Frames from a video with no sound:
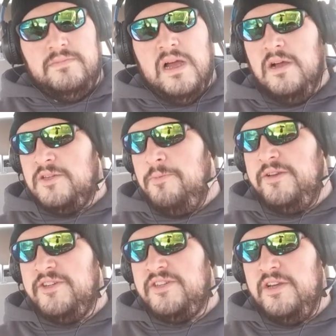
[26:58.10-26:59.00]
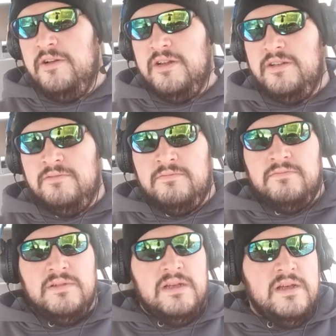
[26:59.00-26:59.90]
also may just sit on it
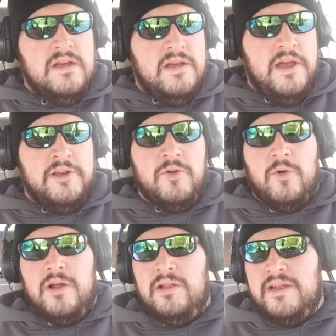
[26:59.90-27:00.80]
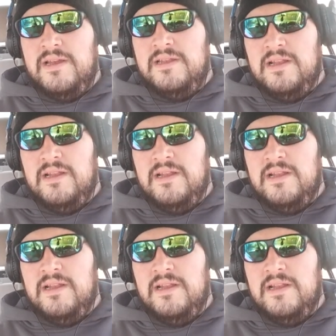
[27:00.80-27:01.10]
and ignore it like I did the